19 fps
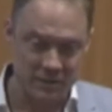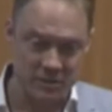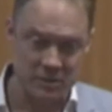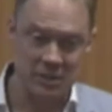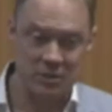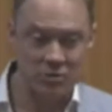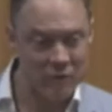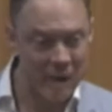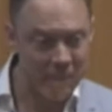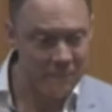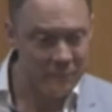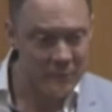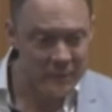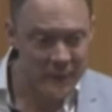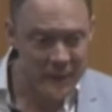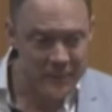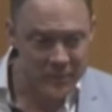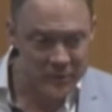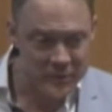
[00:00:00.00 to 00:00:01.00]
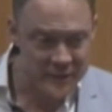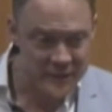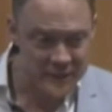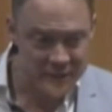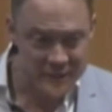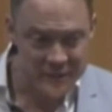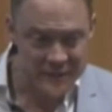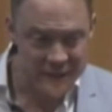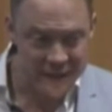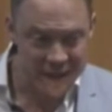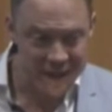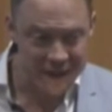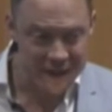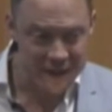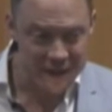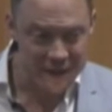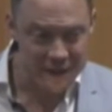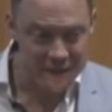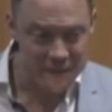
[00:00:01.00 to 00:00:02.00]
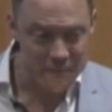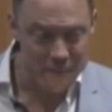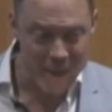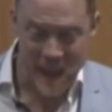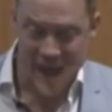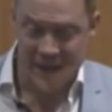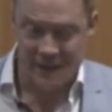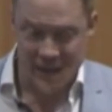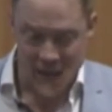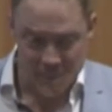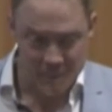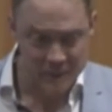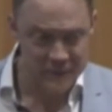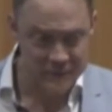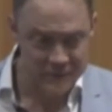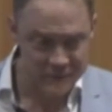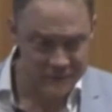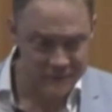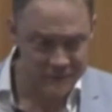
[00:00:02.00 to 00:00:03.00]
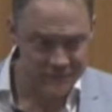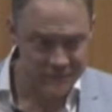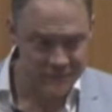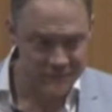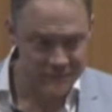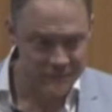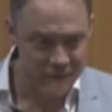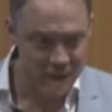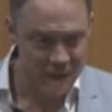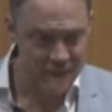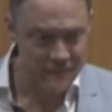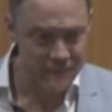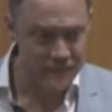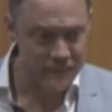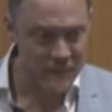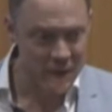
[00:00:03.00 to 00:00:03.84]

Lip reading: disrupt people's existing bad habits, right?